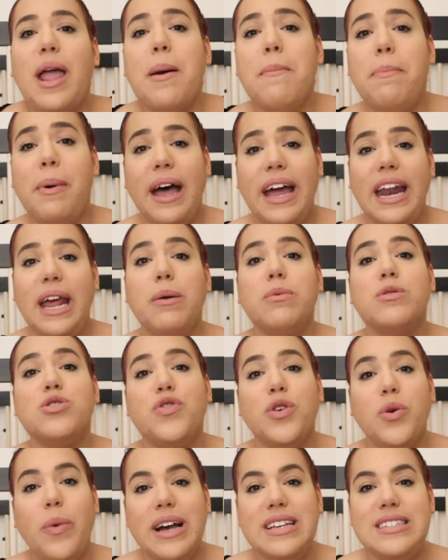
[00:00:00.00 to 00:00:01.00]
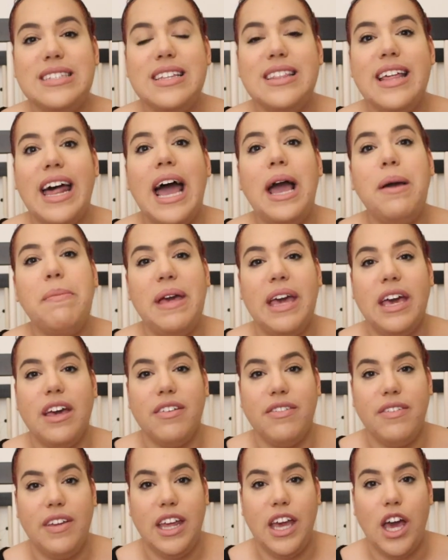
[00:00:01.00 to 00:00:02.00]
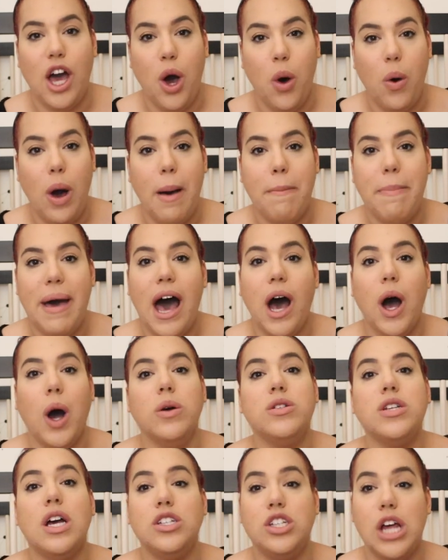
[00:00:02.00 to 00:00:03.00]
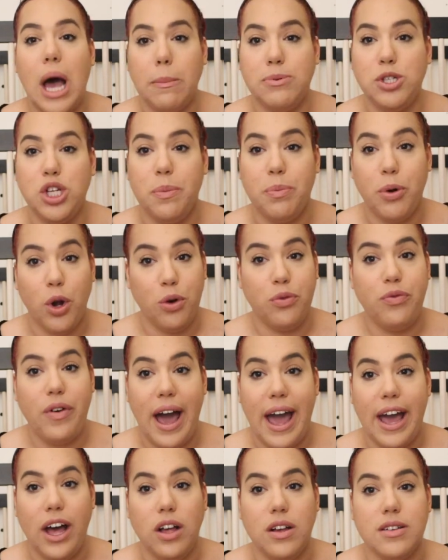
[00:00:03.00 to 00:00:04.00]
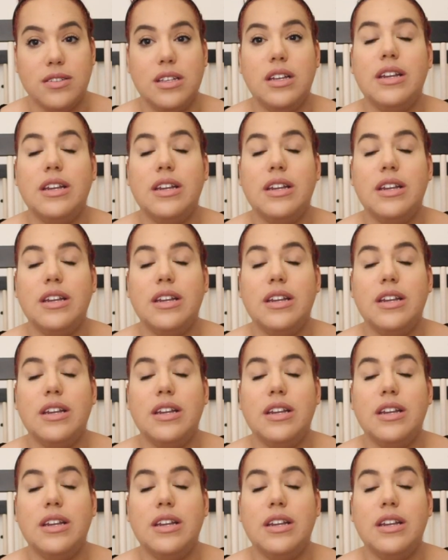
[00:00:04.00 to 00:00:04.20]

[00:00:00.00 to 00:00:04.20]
But it was requested that I make a video about adoption profiles